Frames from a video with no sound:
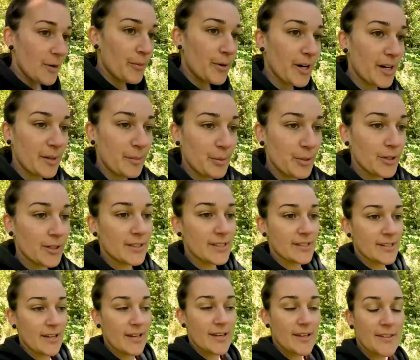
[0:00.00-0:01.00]
we're gonna
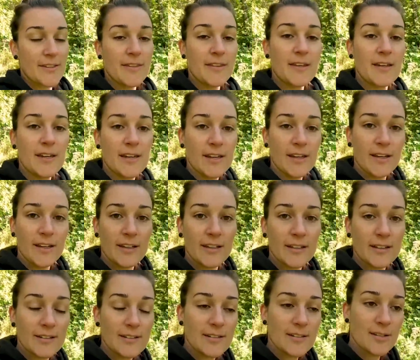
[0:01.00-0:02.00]
put the
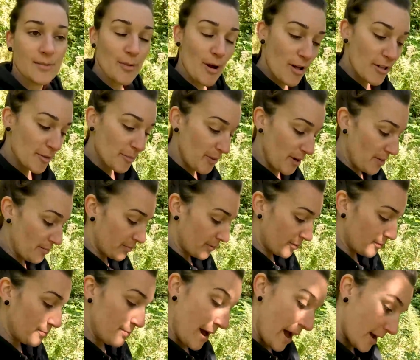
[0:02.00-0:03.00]
smaller pump
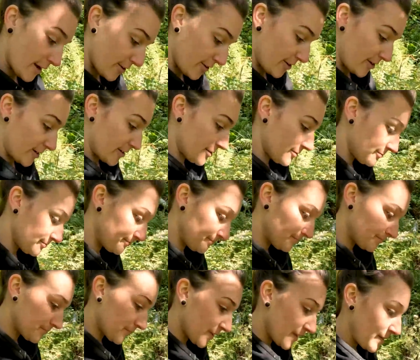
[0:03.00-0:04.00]
back on
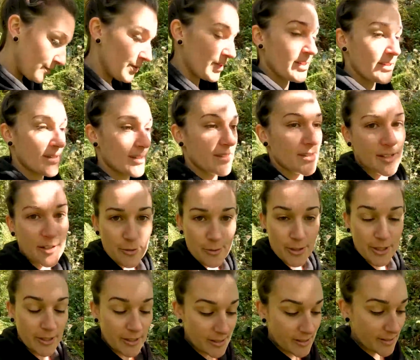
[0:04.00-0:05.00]
because it still
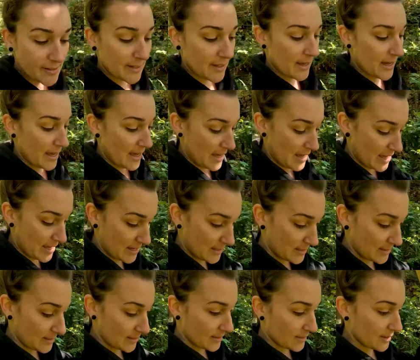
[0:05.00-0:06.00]
works,
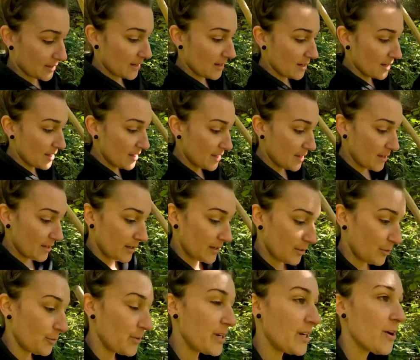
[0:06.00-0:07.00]
and
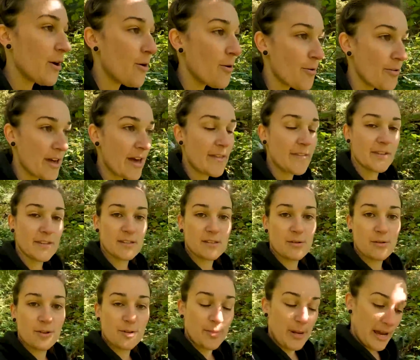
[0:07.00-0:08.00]
we know that this
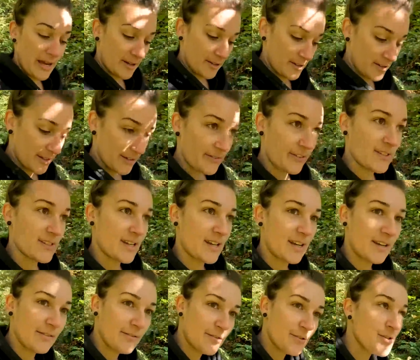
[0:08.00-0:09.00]
solar panel, if it's
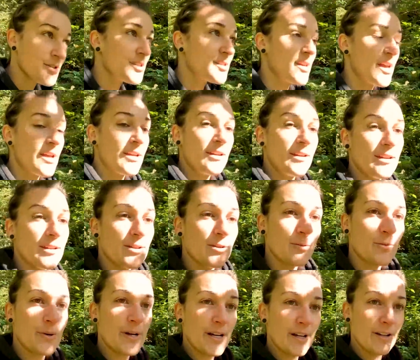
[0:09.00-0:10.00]
getting full sun,
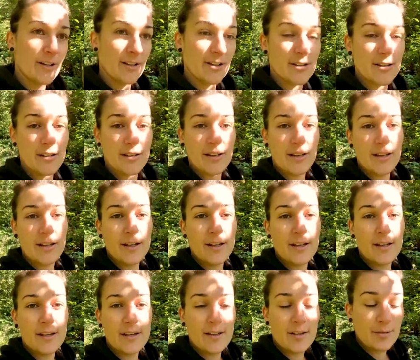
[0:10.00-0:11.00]
will
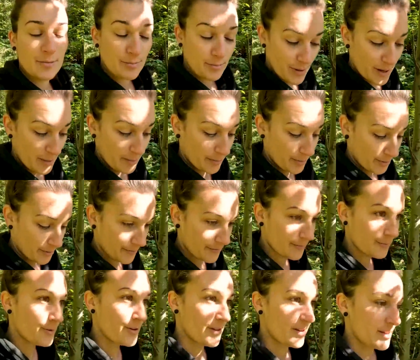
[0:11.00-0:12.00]
pump
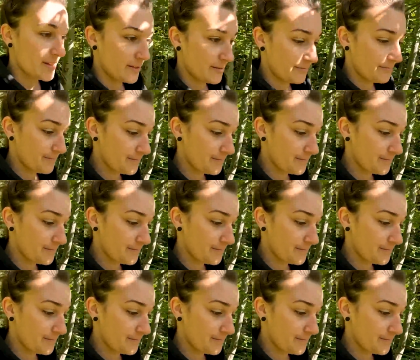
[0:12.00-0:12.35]
with it.